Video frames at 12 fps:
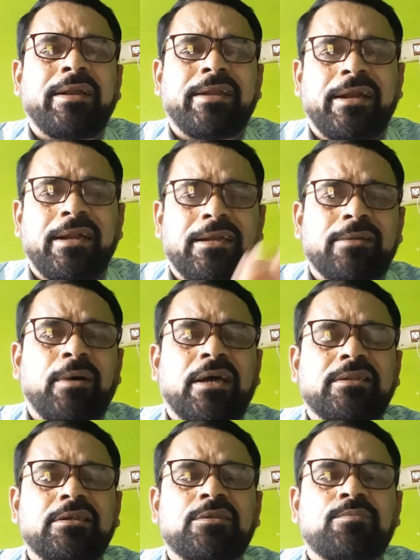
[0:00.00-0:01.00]
handled
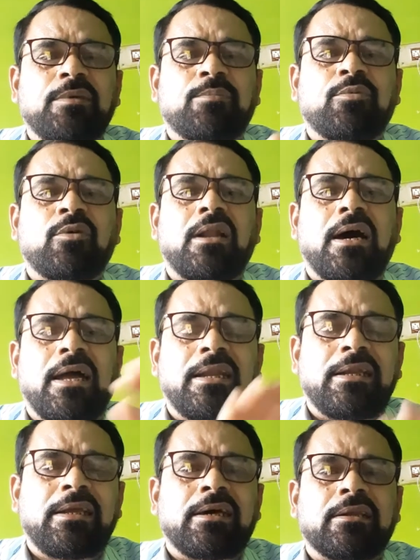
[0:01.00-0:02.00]
by these people
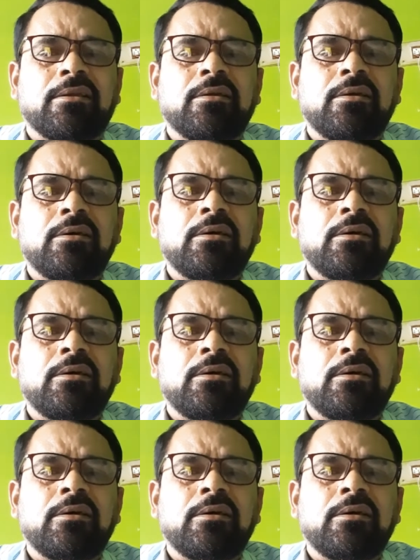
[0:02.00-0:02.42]
earlier